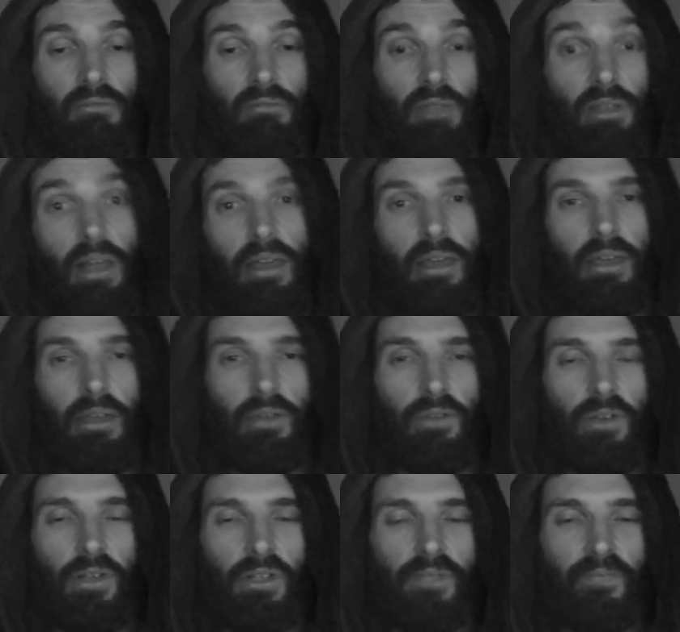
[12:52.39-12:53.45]
like it, of
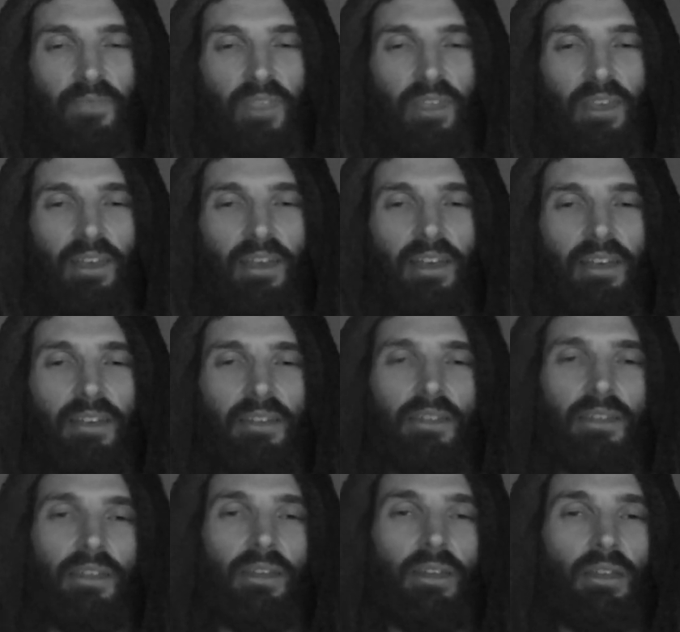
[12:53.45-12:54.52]
course. And
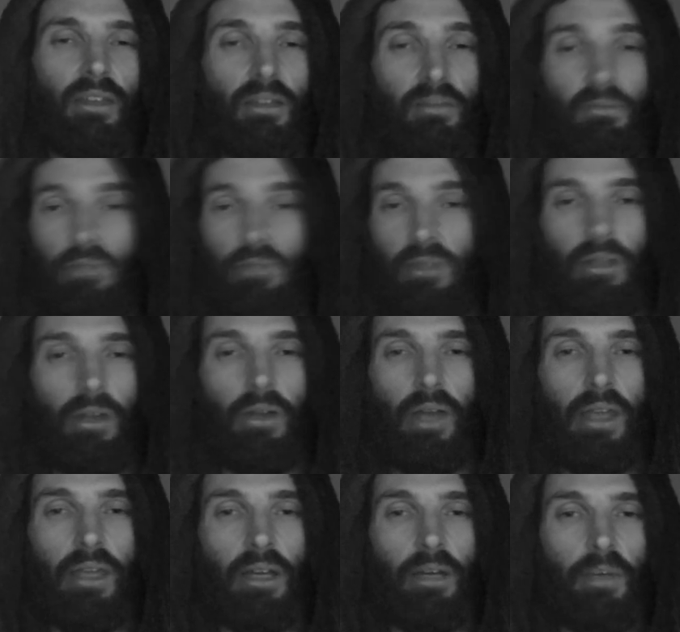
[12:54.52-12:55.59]

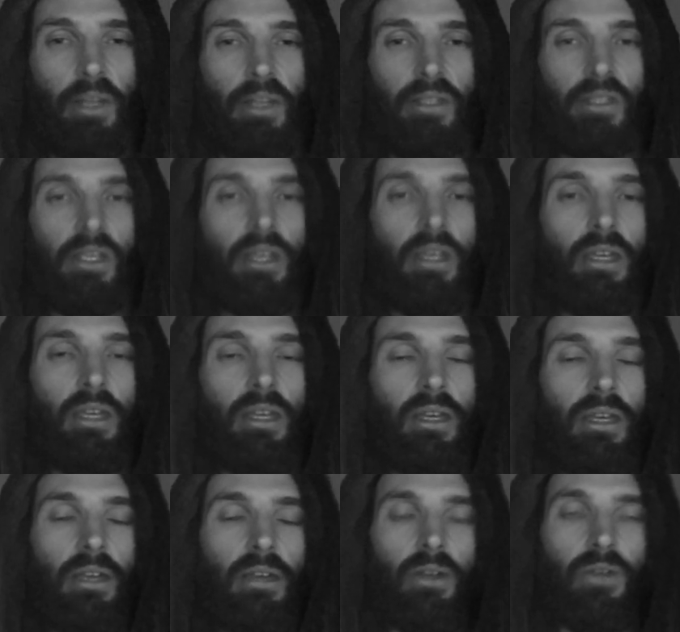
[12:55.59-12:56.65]
any comments,
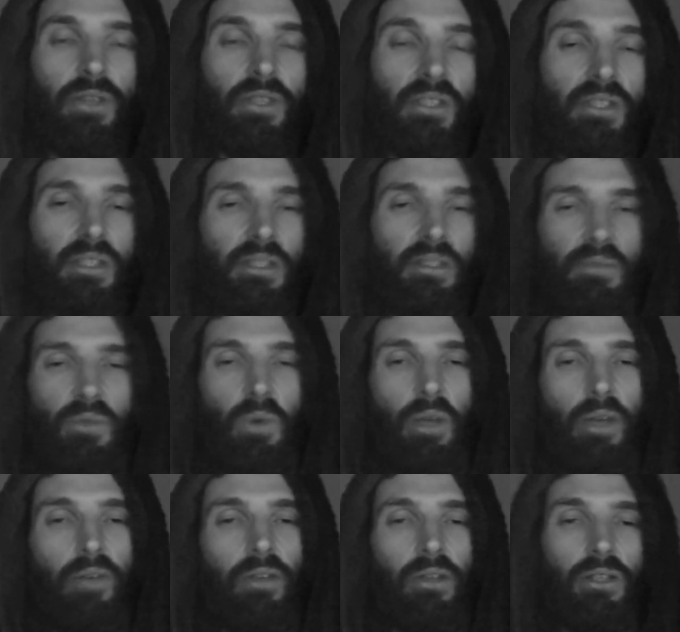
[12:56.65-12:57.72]
any criticisms,
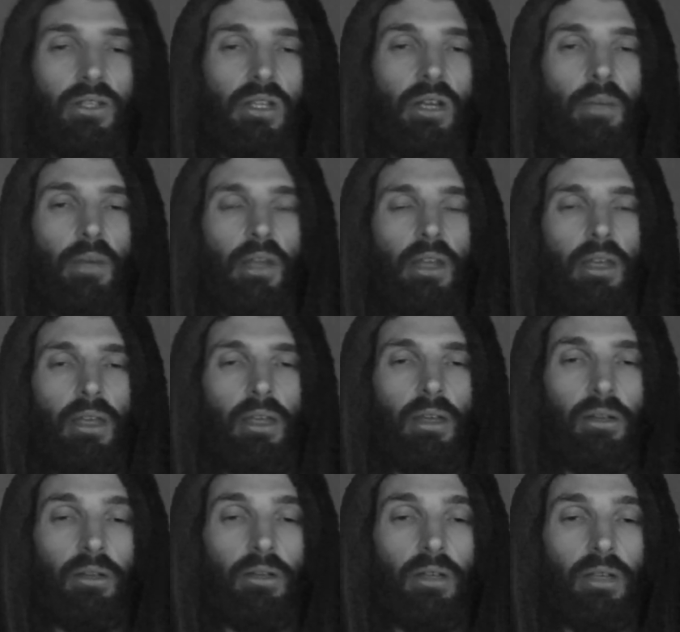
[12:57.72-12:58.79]
whatever, just comment
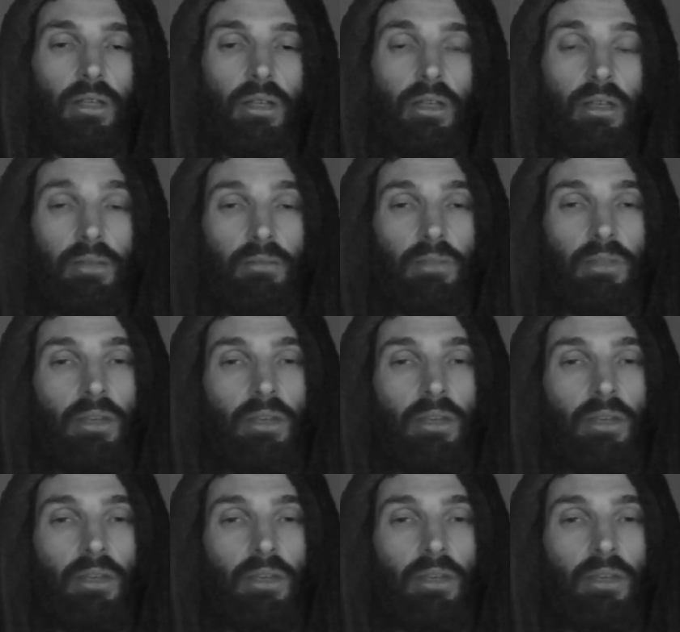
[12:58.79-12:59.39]
under.